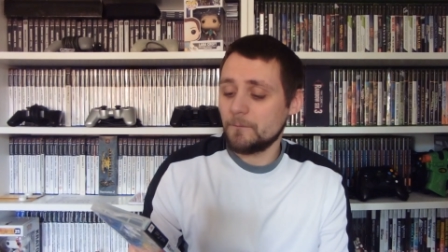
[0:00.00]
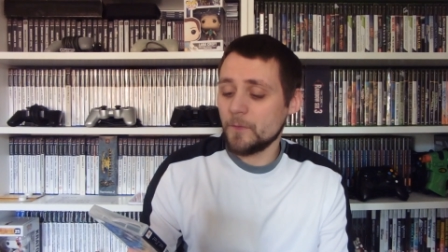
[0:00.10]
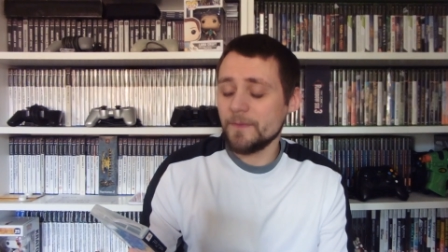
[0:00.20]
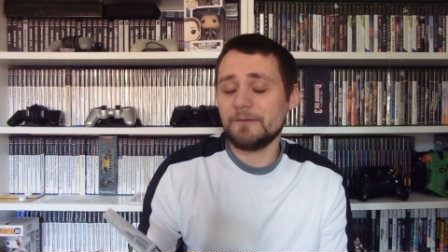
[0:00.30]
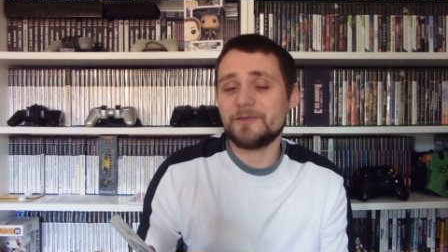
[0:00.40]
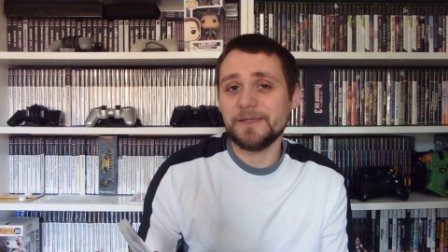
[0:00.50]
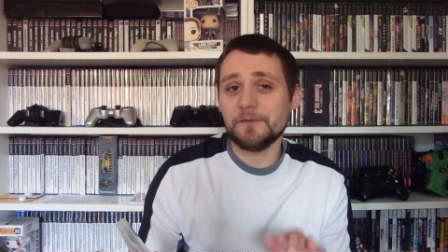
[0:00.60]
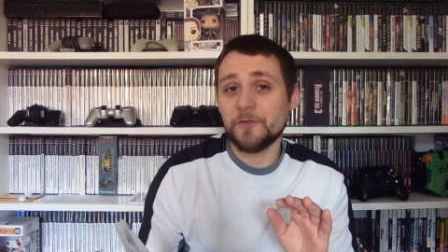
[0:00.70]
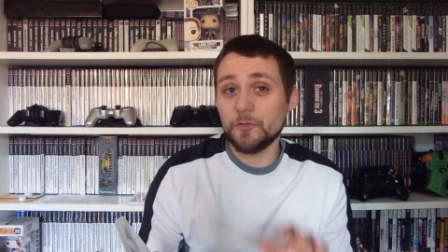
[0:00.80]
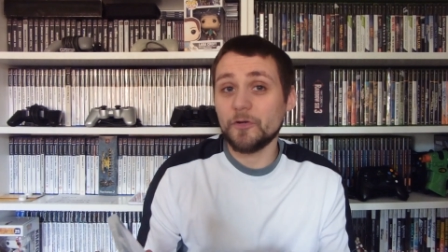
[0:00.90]
One that I've seen a
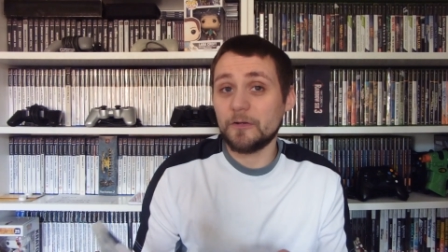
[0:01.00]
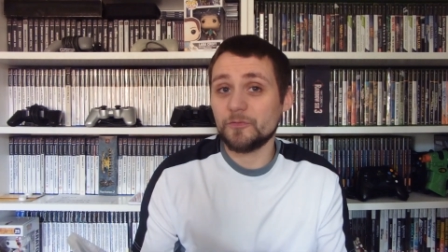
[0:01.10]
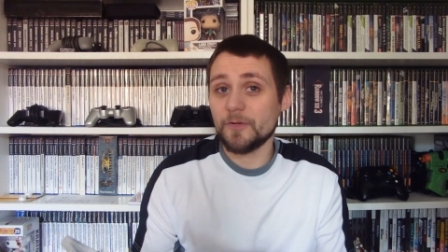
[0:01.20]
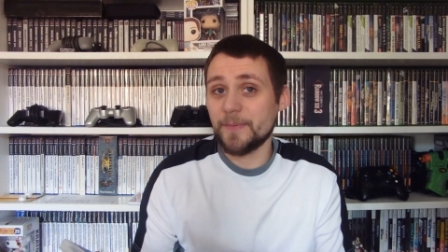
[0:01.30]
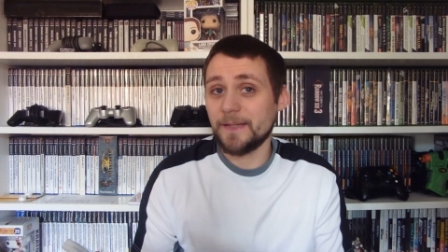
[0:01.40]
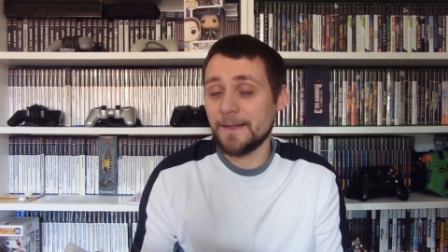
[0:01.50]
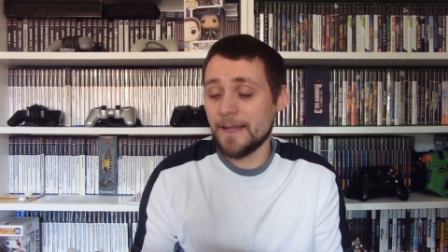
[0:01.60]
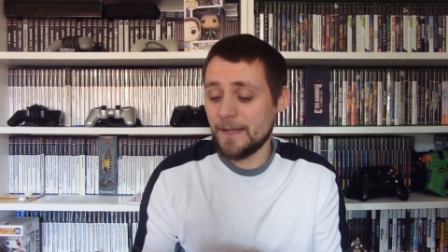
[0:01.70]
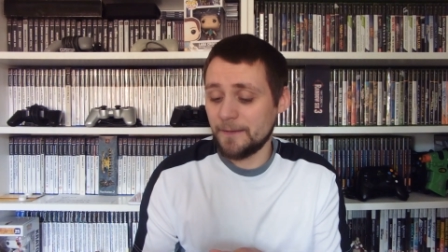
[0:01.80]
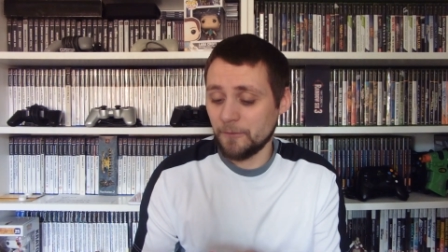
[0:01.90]
few times when I've been in
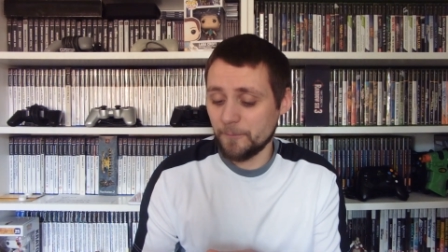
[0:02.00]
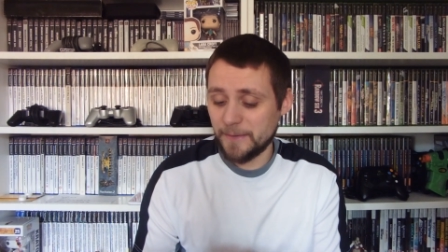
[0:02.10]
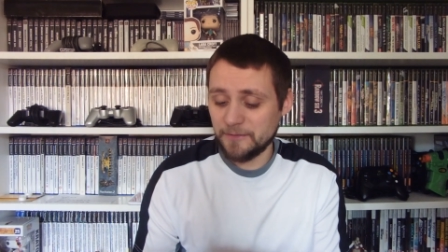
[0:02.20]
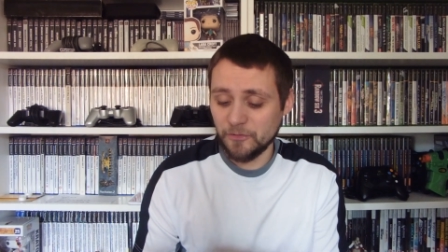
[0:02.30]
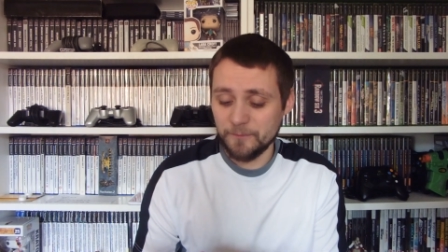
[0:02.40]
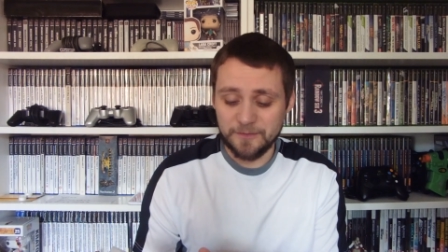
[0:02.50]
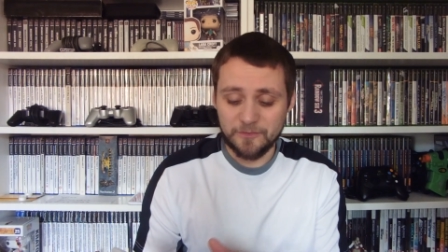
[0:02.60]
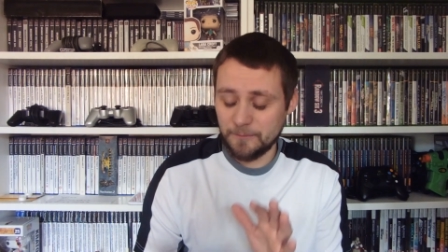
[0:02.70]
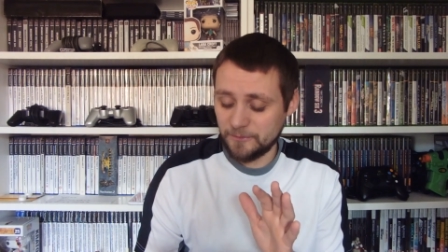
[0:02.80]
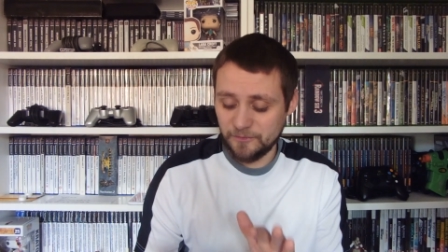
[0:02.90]
there and not picked up this
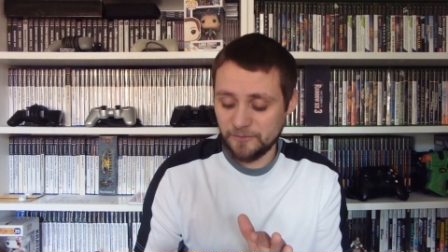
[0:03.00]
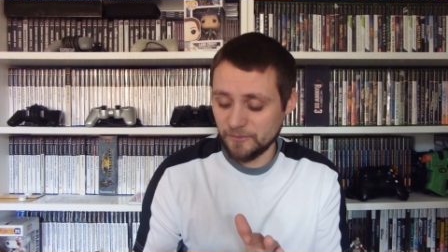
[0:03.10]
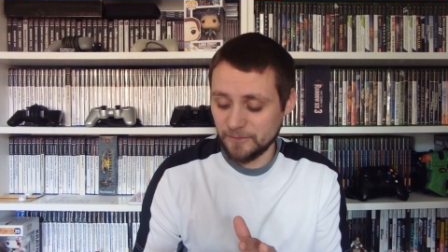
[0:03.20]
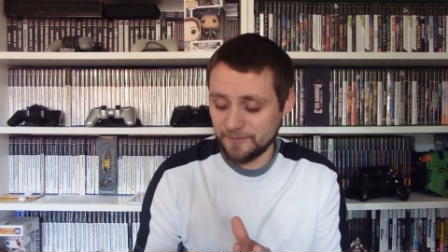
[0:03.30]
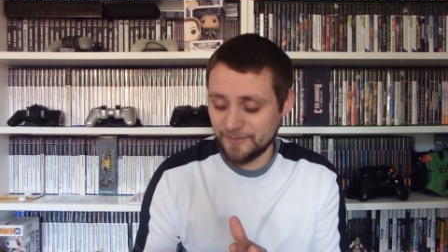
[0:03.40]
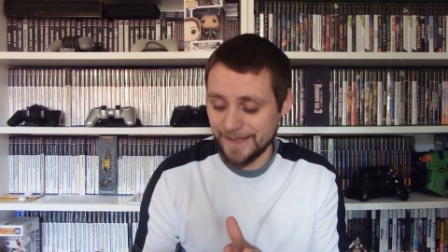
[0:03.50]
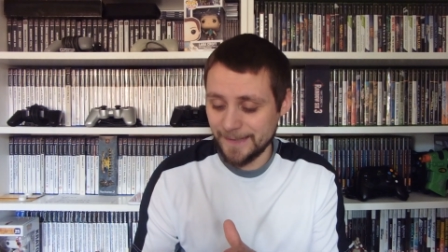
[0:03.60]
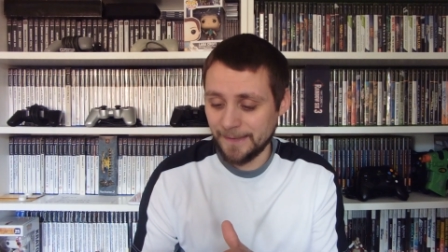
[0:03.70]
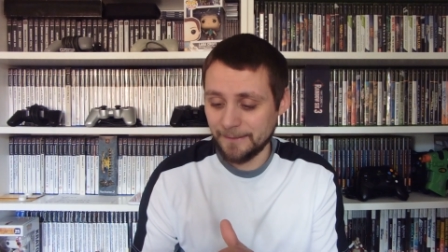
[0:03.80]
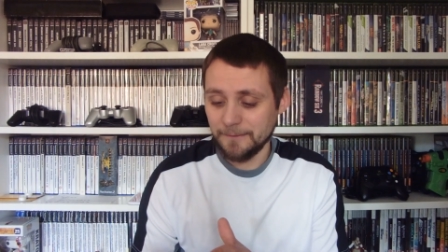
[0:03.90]
time I just decided to
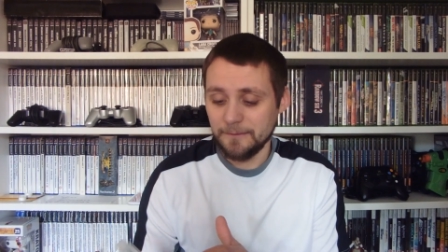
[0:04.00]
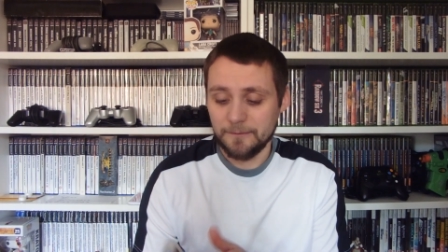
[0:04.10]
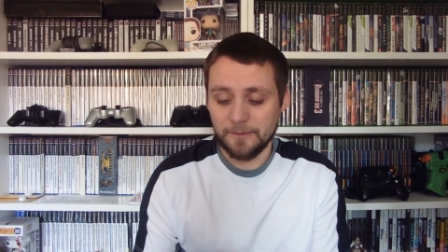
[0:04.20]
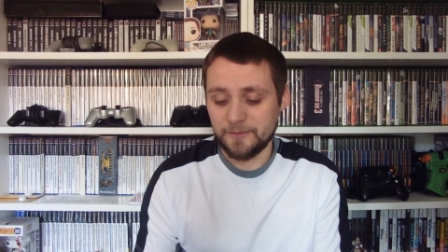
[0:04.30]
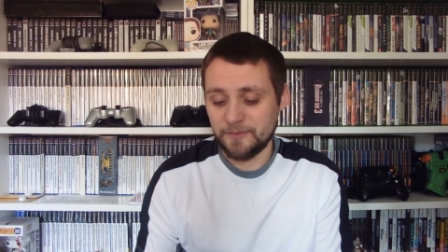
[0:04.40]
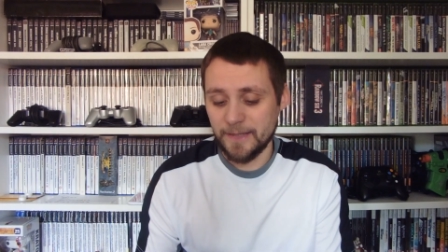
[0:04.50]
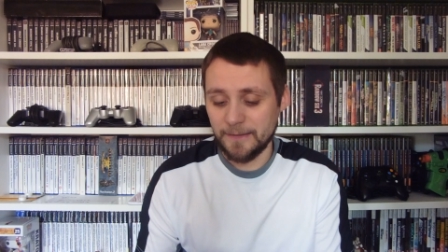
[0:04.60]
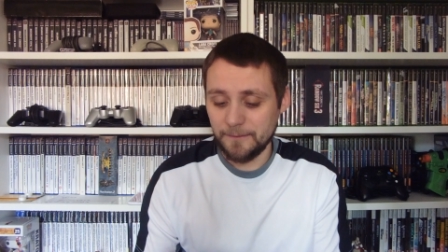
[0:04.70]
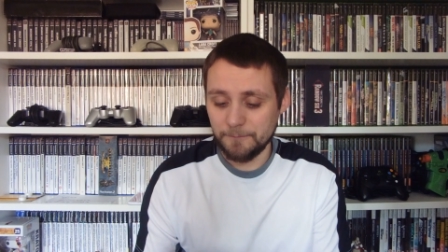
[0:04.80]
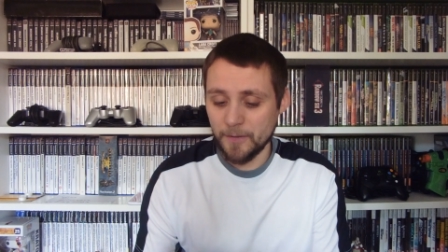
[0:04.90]
get it. Like I
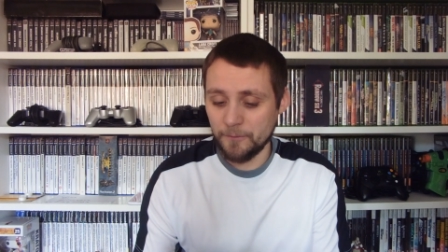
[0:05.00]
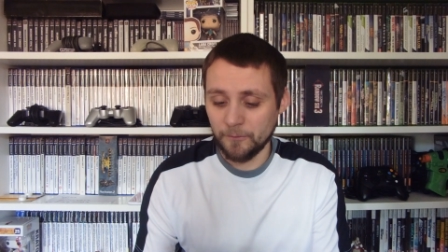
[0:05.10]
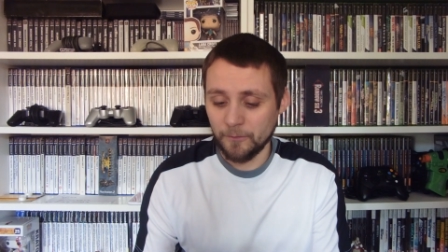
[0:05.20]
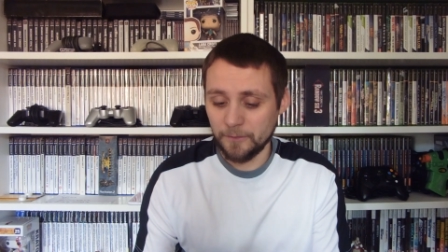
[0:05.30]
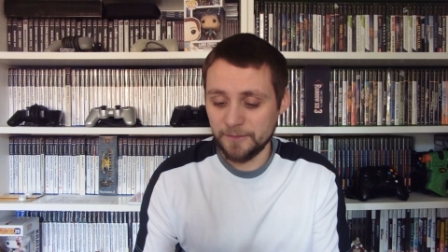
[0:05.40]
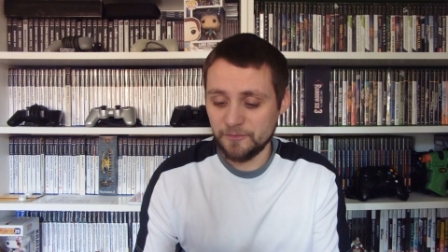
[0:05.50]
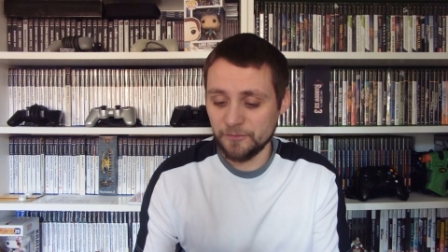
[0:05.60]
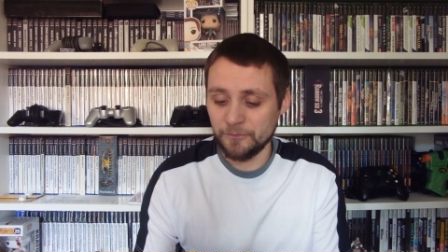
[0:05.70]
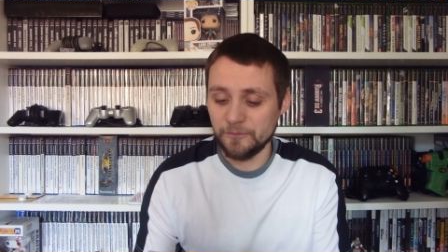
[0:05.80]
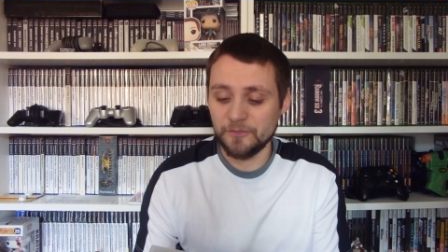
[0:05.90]
say, going on already
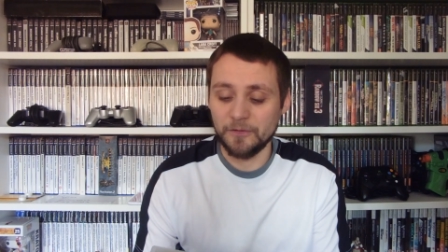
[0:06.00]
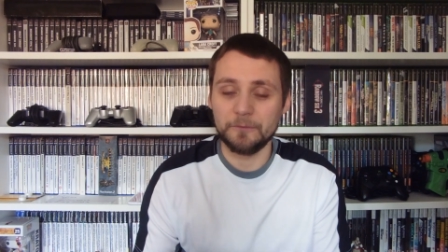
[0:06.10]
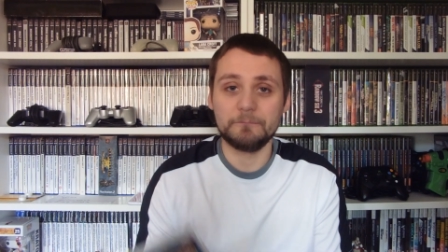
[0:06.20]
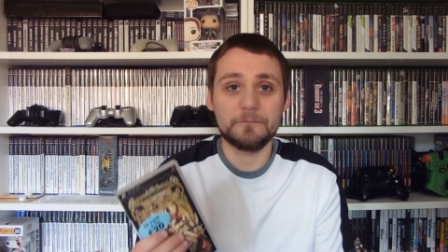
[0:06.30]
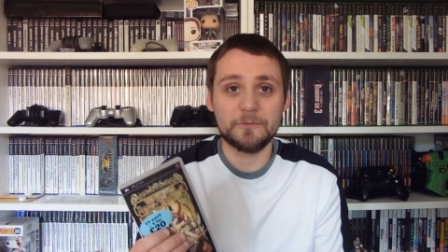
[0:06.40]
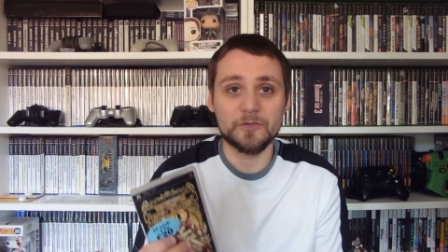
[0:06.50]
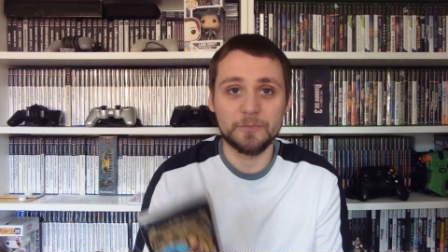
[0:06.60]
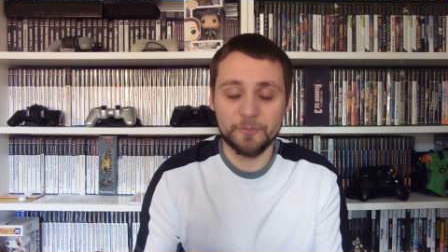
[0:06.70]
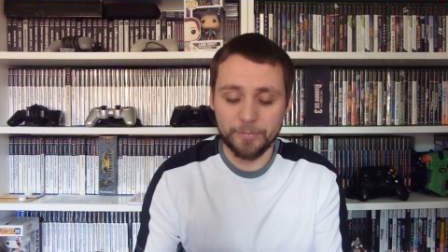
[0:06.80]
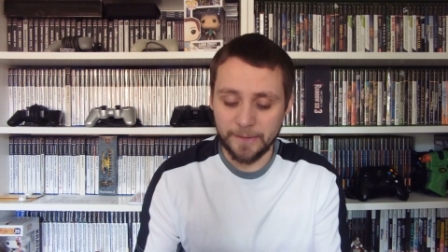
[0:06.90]
soon, so
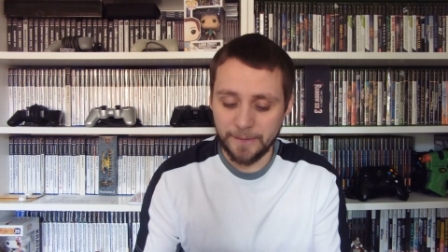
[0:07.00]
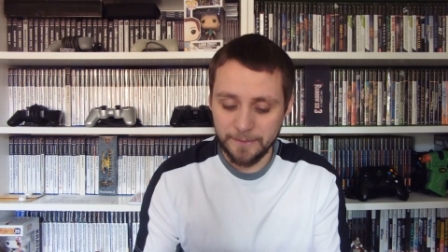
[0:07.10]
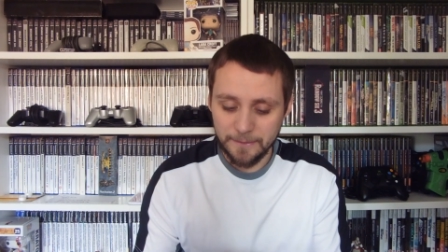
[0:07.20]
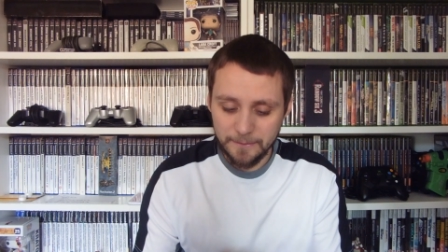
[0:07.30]
something to play